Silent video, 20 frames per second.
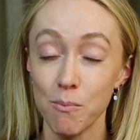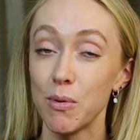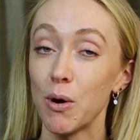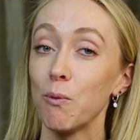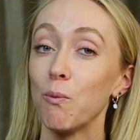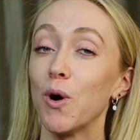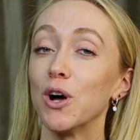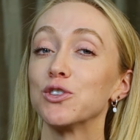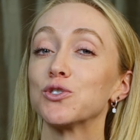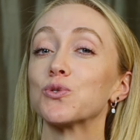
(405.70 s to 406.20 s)

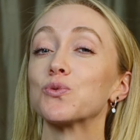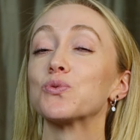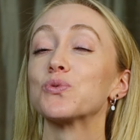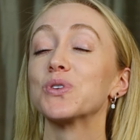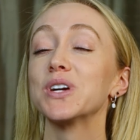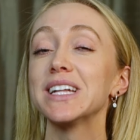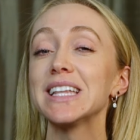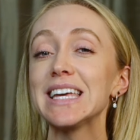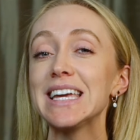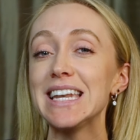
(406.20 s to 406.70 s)
but what's
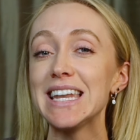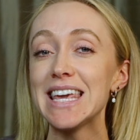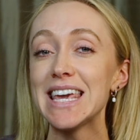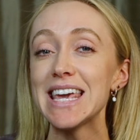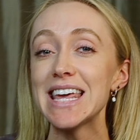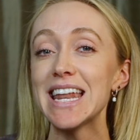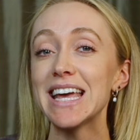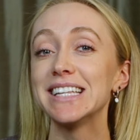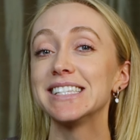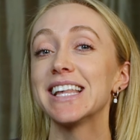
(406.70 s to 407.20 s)
really
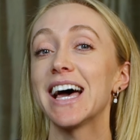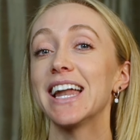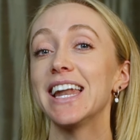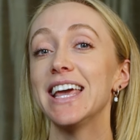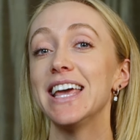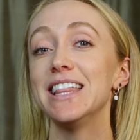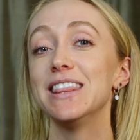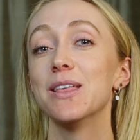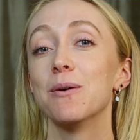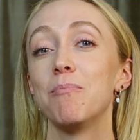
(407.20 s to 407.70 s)
neat is that
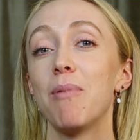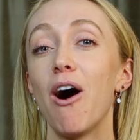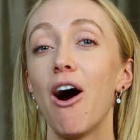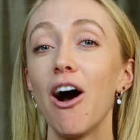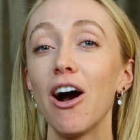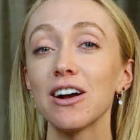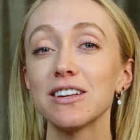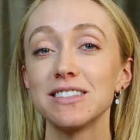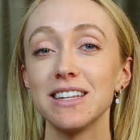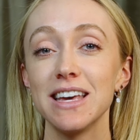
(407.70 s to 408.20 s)
in the
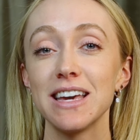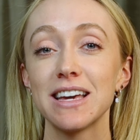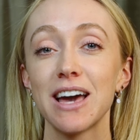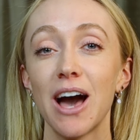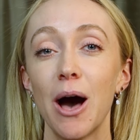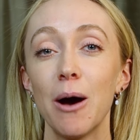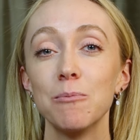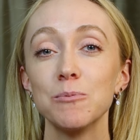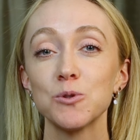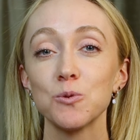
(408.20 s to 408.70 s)
box, it
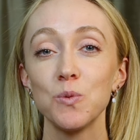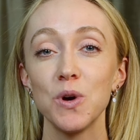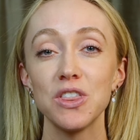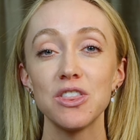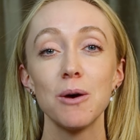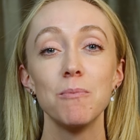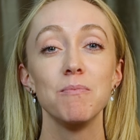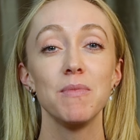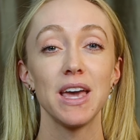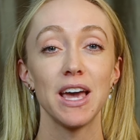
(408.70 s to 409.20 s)
comes with
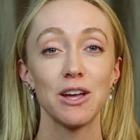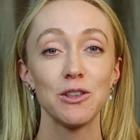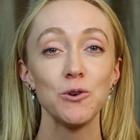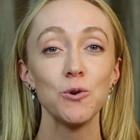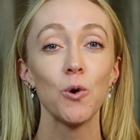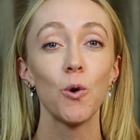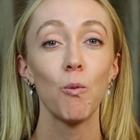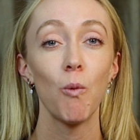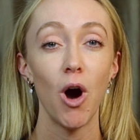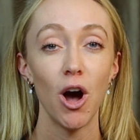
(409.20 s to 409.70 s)
a
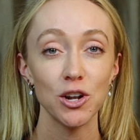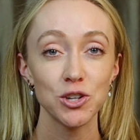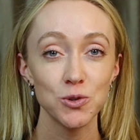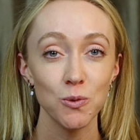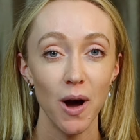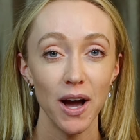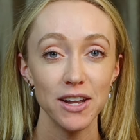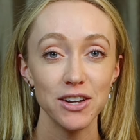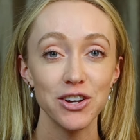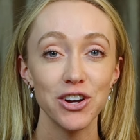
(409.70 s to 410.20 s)
manual watch
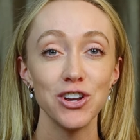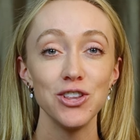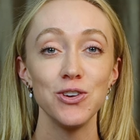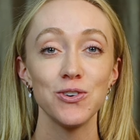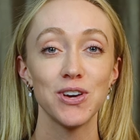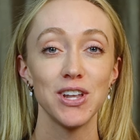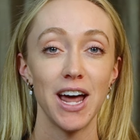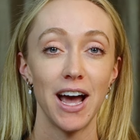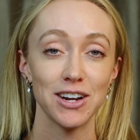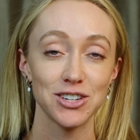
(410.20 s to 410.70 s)
winder, and you
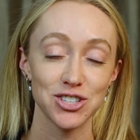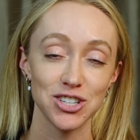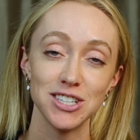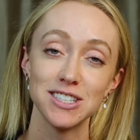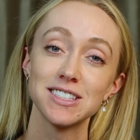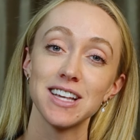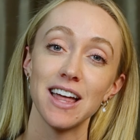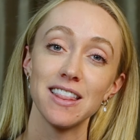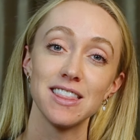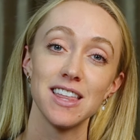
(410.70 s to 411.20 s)
can actually
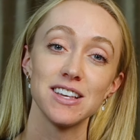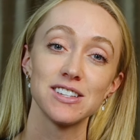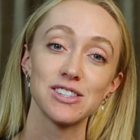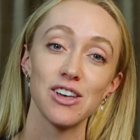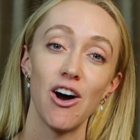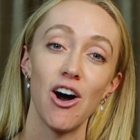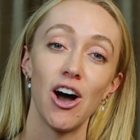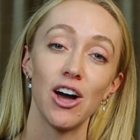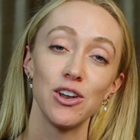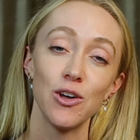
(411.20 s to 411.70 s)
set this
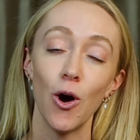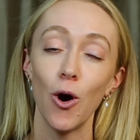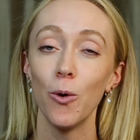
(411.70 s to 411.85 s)
on,